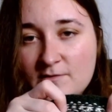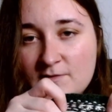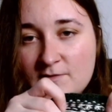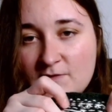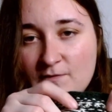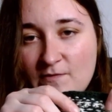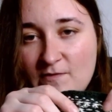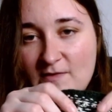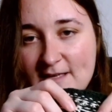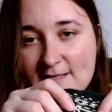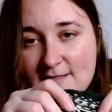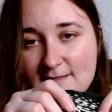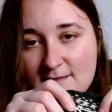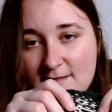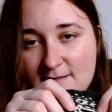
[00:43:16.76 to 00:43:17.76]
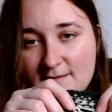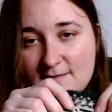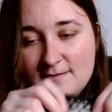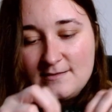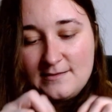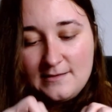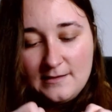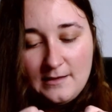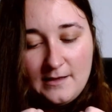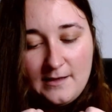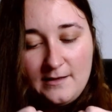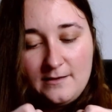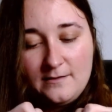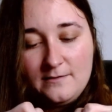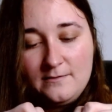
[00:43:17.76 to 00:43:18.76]
So this is the
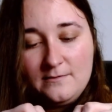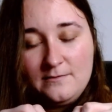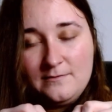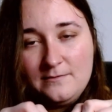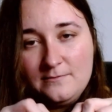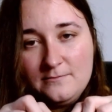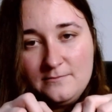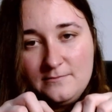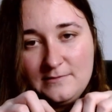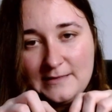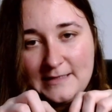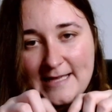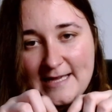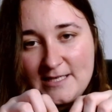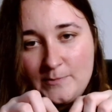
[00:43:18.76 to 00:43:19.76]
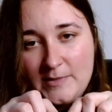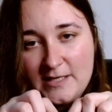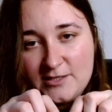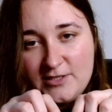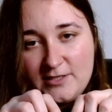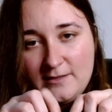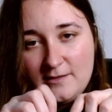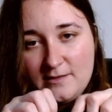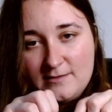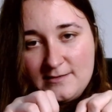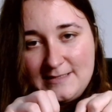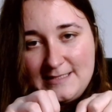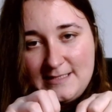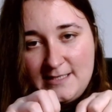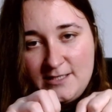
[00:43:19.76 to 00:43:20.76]
like ladder back
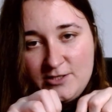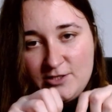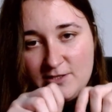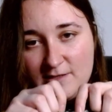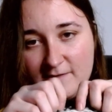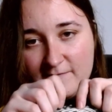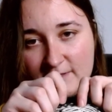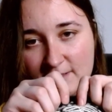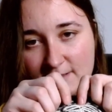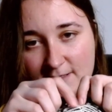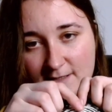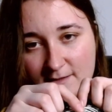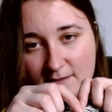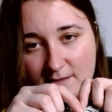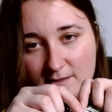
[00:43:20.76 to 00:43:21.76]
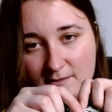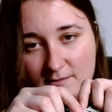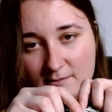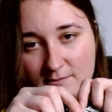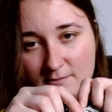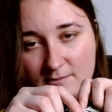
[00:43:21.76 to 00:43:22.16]
jacquard stitch that runs down here.